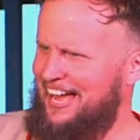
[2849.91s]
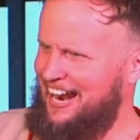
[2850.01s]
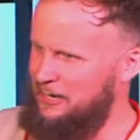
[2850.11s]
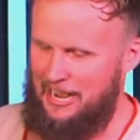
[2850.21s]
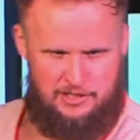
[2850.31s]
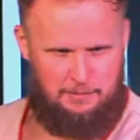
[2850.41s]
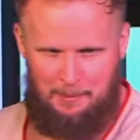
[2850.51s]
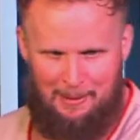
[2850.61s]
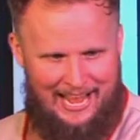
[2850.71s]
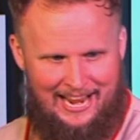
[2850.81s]
And I just
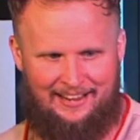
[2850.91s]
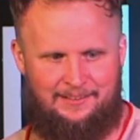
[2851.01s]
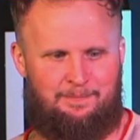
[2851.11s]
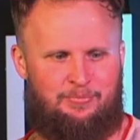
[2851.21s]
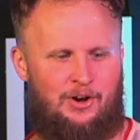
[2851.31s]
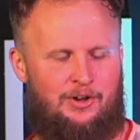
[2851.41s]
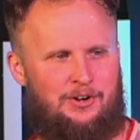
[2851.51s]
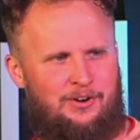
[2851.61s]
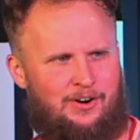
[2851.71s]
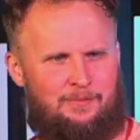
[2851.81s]
put my hand on
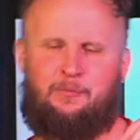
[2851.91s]
her.